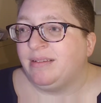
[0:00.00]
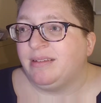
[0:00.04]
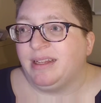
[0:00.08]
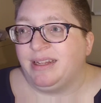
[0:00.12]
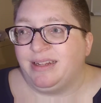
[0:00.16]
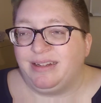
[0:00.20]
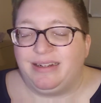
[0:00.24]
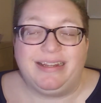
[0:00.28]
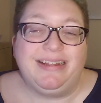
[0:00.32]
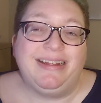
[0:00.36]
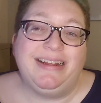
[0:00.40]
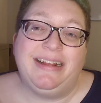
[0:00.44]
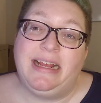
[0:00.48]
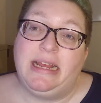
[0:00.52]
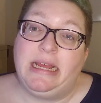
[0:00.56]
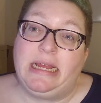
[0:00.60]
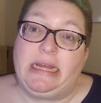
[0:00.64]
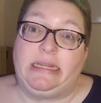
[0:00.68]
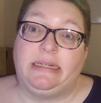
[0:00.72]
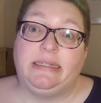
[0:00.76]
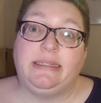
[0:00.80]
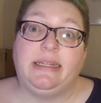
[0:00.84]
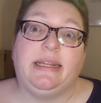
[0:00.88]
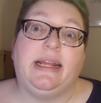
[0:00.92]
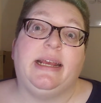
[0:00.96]
And
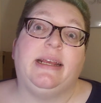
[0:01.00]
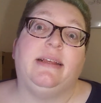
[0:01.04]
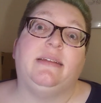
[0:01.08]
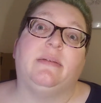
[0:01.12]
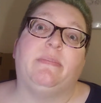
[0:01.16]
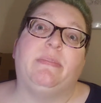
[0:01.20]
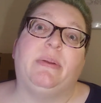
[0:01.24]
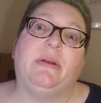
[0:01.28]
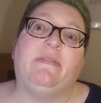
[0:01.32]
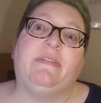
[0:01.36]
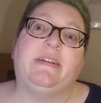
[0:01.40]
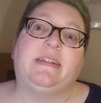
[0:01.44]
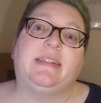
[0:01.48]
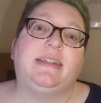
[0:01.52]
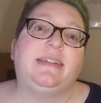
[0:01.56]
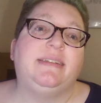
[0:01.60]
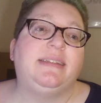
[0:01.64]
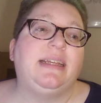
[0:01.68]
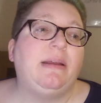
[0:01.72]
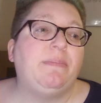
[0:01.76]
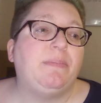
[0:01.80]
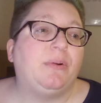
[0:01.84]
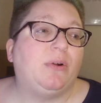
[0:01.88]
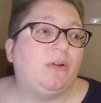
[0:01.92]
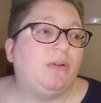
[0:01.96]
today is a perfect
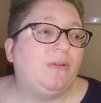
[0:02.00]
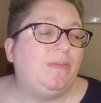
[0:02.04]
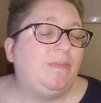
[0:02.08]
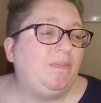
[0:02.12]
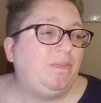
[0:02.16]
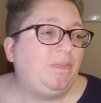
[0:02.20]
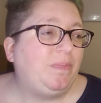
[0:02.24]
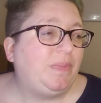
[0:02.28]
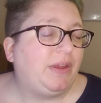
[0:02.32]
example.